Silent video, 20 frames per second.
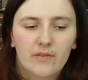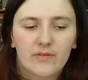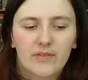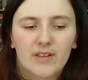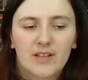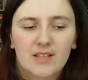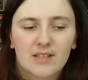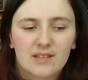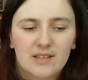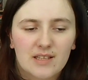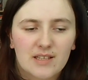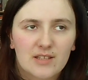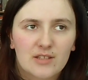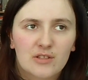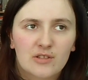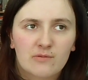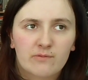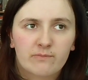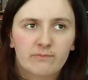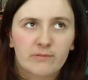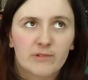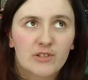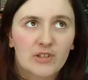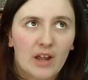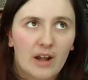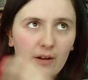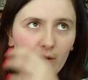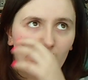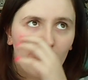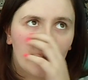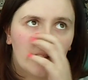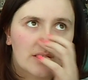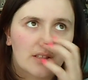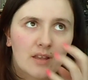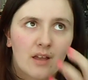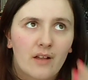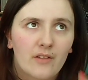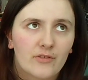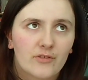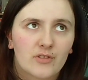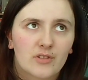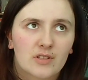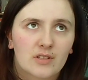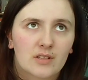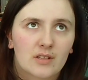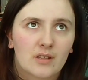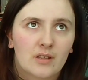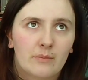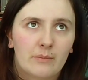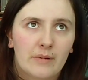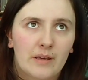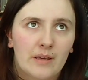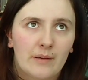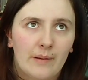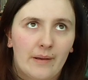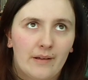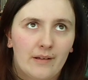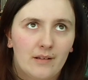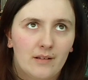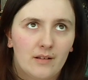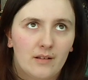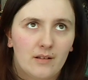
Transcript: this channel, it's not just going to be that.